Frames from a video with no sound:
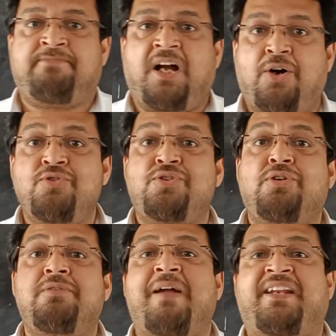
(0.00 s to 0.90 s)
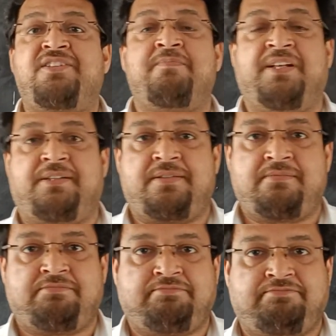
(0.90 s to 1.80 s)
household management,
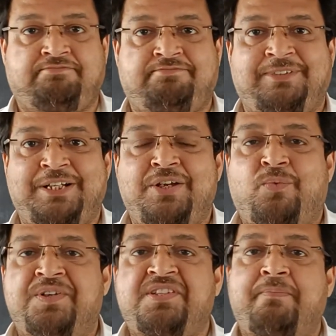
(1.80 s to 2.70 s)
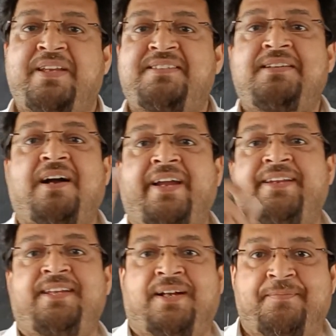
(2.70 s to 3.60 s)
was the basic
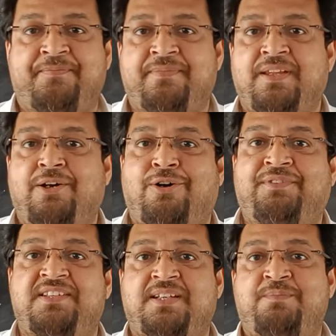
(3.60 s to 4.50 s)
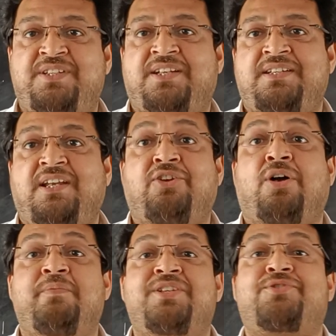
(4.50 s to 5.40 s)
idea of the subject
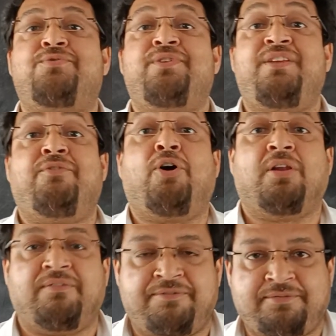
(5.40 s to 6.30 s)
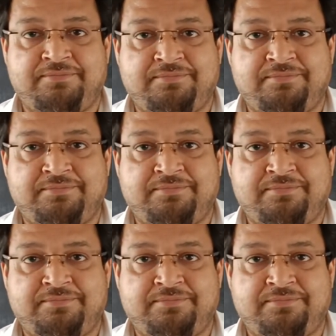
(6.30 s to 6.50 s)
economics to evolve.